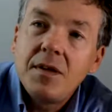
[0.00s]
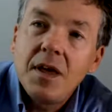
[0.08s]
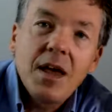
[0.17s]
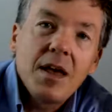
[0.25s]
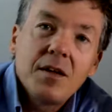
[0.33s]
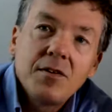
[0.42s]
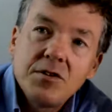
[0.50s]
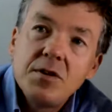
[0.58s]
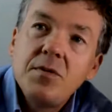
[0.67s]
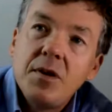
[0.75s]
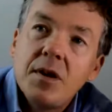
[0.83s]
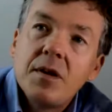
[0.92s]
Yeah,
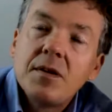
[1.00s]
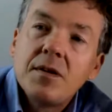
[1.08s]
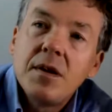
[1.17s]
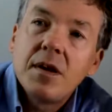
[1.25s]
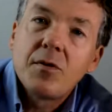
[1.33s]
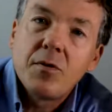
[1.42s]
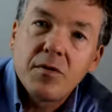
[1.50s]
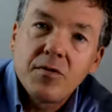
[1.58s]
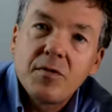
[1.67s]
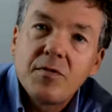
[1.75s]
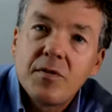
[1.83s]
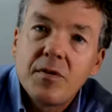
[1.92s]
Junior. Yeah,
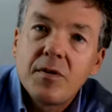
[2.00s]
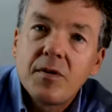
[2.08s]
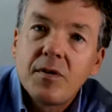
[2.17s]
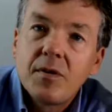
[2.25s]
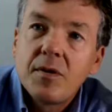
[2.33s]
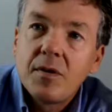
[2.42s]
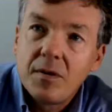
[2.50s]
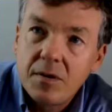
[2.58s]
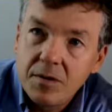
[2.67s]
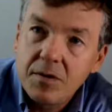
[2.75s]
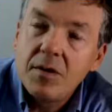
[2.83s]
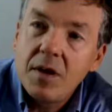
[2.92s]
Christopher.
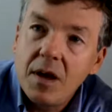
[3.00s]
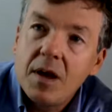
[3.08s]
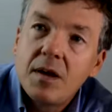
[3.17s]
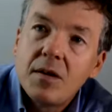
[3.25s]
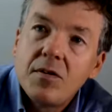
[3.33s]
Yeah.